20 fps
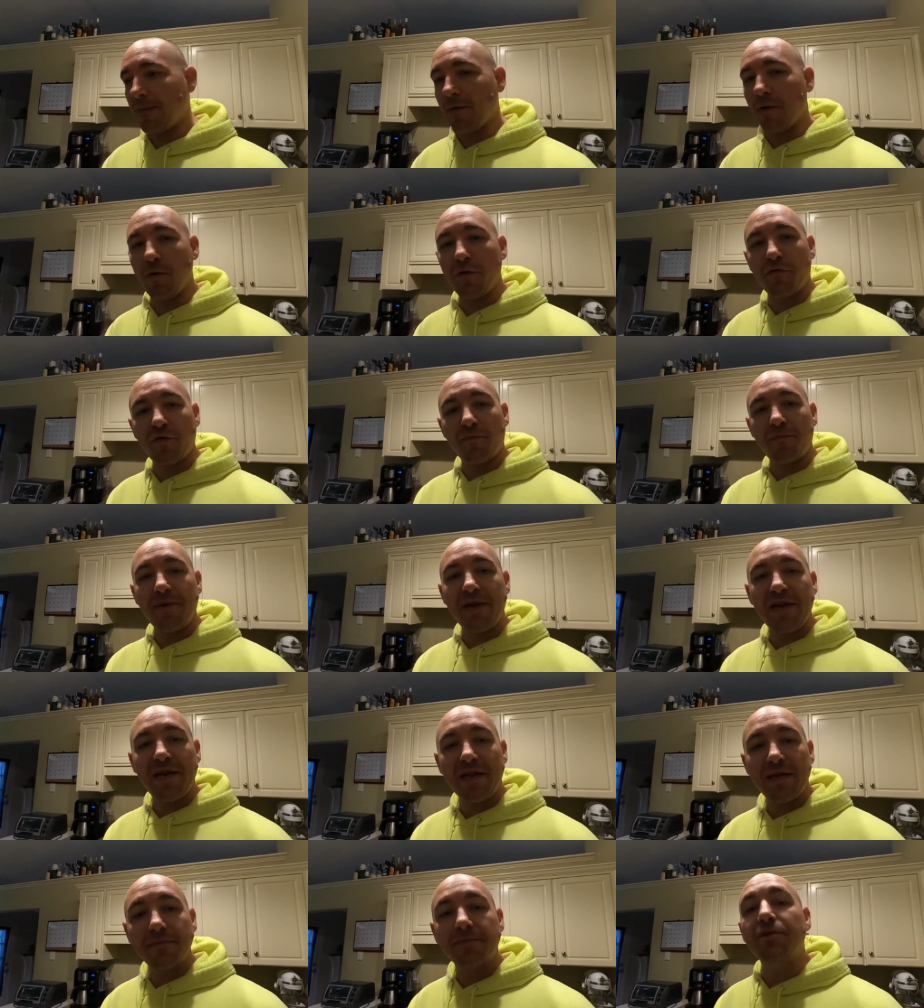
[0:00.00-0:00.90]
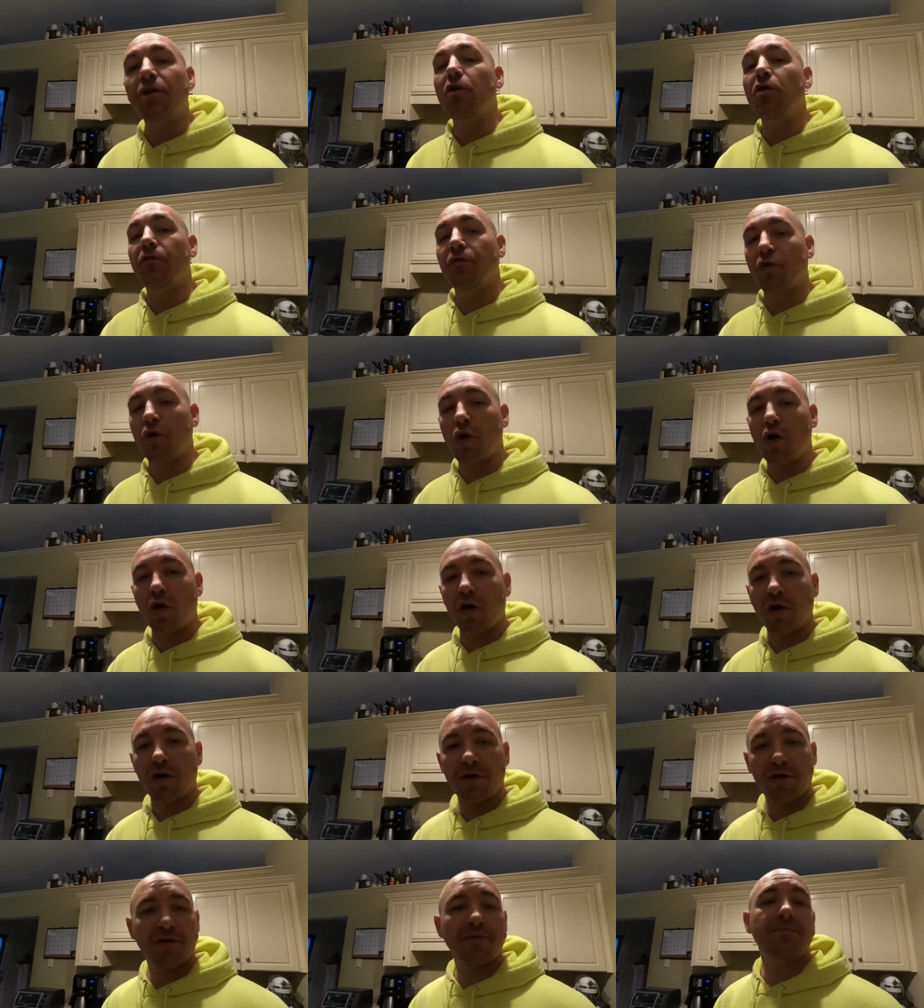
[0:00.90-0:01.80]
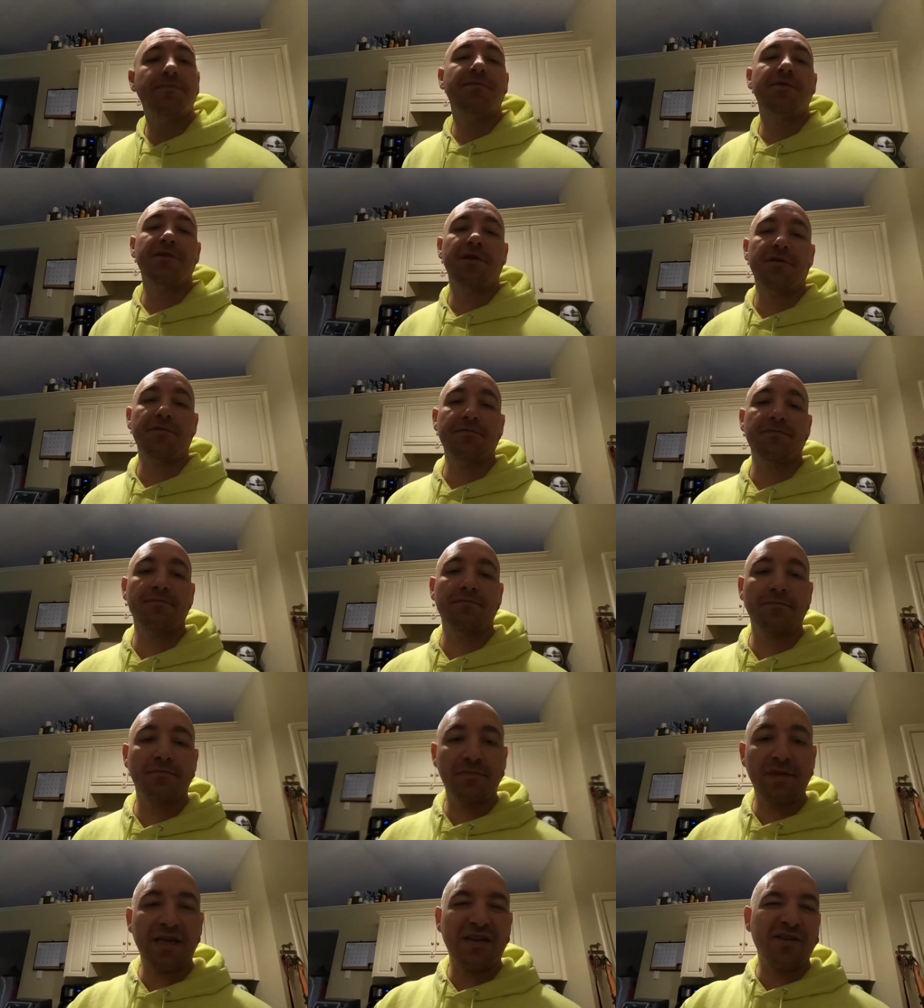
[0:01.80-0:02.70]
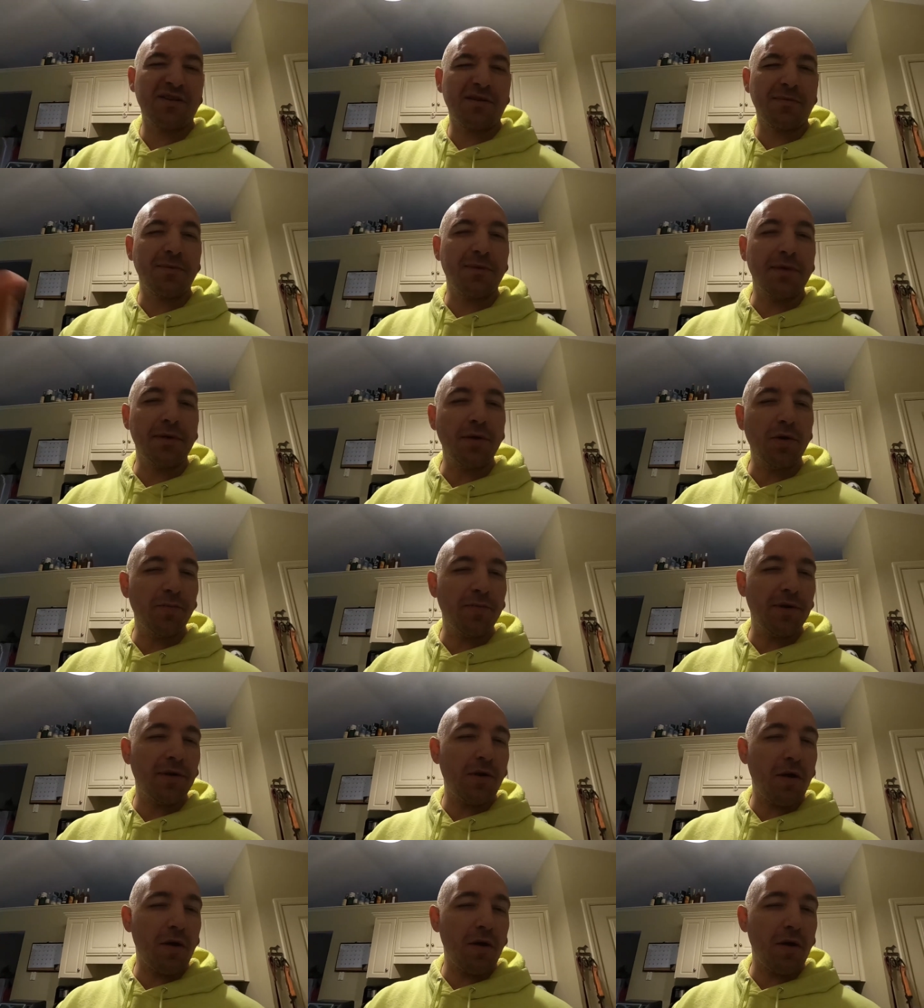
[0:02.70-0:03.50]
over medium to over hard. So I cook them a little bit